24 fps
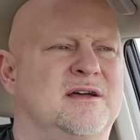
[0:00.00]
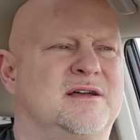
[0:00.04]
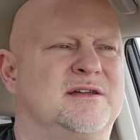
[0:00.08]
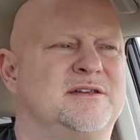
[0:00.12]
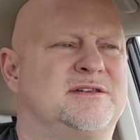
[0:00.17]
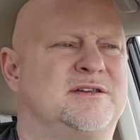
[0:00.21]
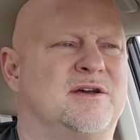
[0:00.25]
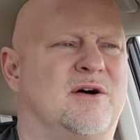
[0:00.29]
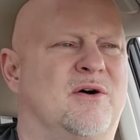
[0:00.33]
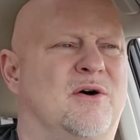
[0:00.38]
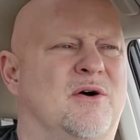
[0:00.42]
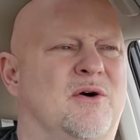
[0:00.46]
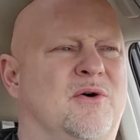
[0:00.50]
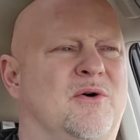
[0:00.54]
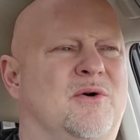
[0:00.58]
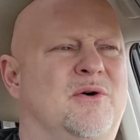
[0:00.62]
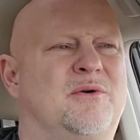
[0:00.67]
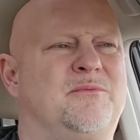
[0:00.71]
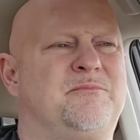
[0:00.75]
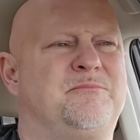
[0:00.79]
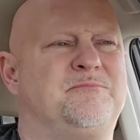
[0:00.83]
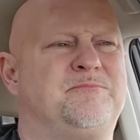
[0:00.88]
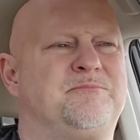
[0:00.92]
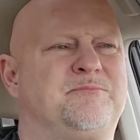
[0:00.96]
So
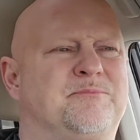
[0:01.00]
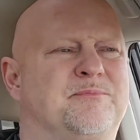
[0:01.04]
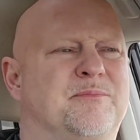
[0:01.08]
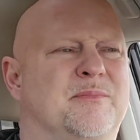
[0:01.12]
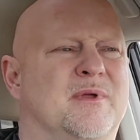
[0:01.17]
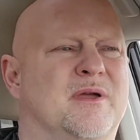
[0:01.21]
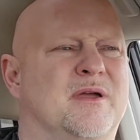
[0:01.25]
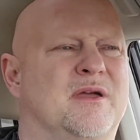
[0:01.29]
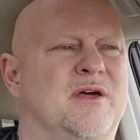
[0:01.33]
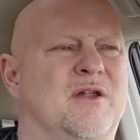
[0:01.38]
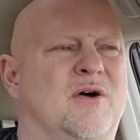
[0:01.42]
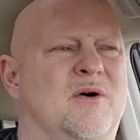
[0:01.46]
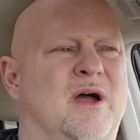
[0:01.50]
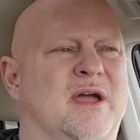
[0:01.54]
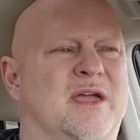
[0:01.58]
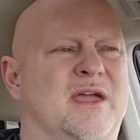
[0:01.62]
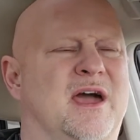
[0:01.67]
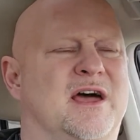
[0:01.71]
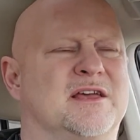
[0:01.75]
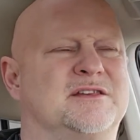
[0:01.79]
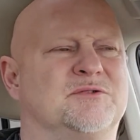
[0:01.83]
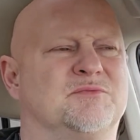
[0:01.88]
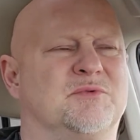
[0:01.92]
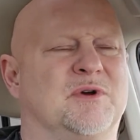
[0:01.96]
I guess